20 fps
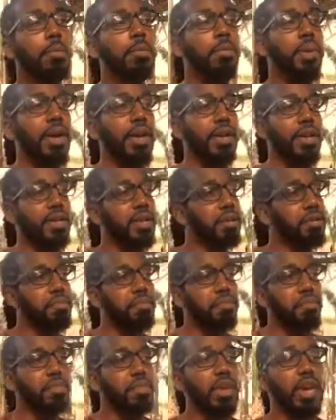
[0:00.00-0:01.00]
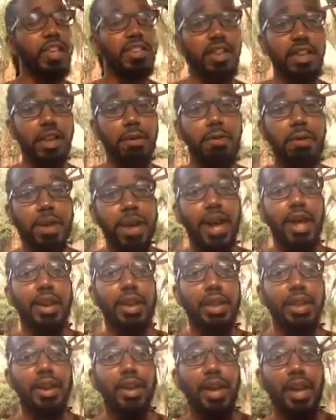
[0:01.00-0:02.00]
but it's a different kind
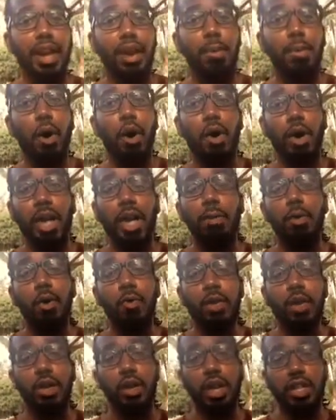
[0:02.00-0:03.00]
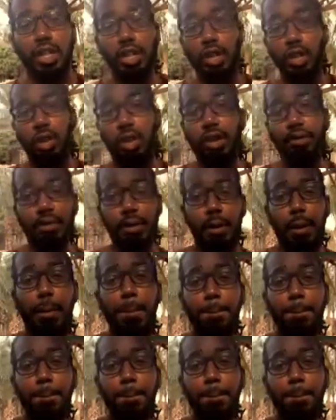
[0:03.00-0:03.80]
of ball game over here. I think you'll love it.